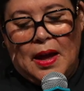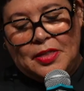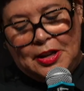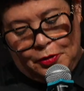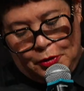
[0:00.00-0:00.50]

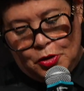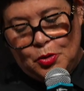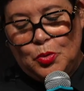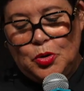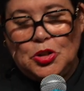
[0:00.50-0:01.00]
And then
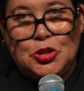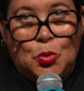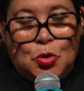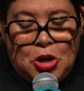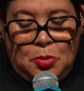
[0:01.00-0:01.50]
further works,
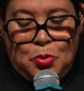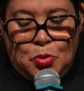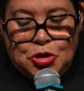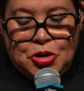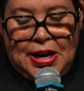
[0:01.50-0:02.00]

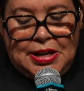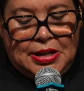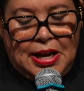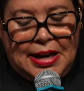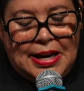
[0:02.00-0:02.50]

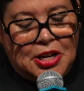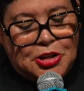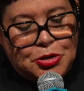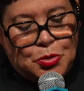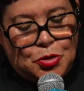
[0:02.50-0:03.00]
Auto-Portrait and
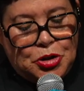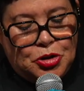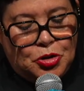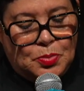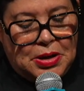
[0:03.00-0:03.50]
Underscore
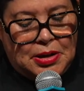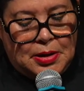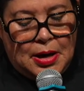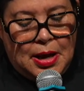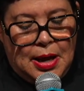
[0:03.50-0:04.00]

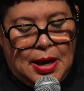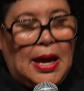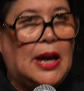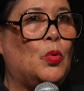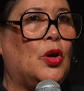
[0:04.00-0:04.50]
Human.
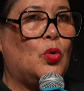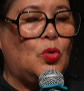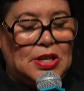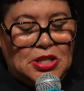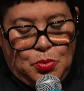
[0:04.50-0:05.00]
And what
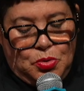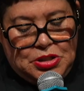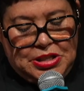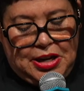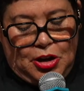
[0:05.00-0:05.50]
all these
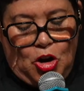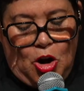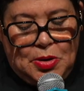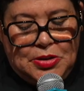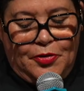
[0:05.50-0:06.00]
works had in
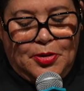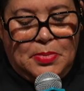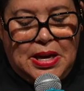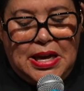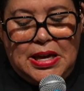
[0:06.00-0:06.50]
common for
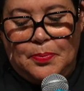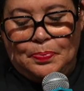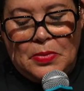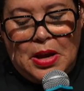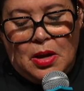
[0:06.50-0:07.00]
me
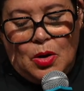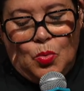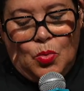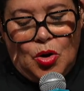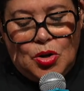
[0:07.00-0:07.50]

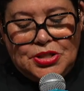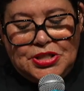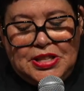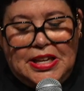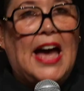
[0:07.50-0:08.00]

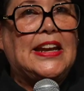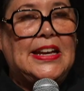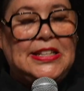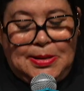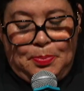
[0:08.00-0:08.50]
was the
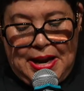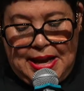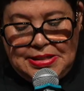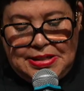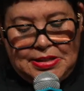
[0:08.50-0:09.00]
uneasy
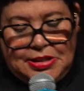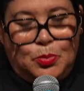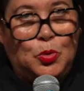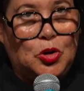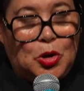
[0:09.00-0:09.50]
places
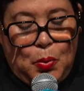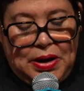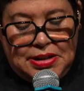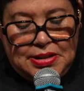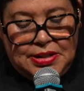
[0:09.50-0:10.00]
the work
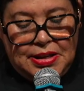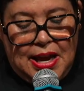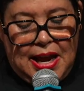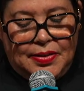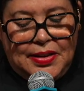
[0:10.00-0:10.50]
went
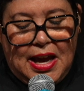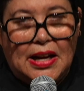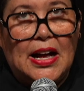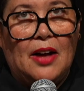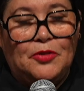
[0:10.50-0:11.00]
and the
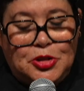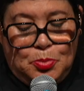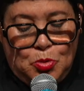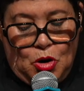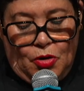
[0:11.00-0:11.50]

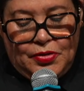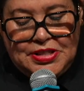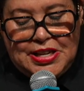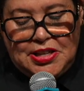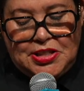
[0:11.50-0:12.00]
uncomfortable
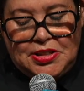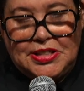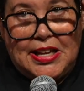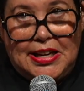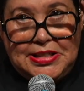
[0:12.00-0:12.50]

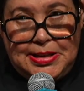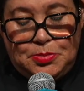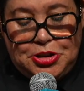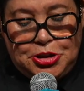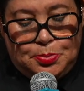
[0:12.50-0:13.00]
conversations they
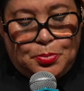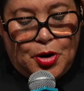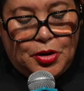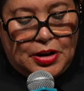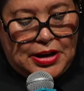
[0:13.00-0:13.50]
attempted to
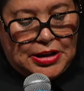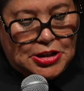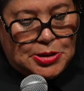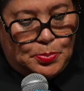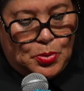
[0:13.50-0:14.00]
broker and
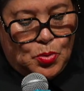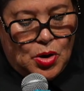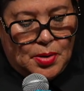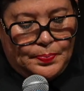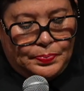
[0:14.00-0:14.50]

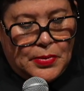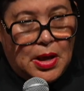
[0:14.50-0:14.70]
explore.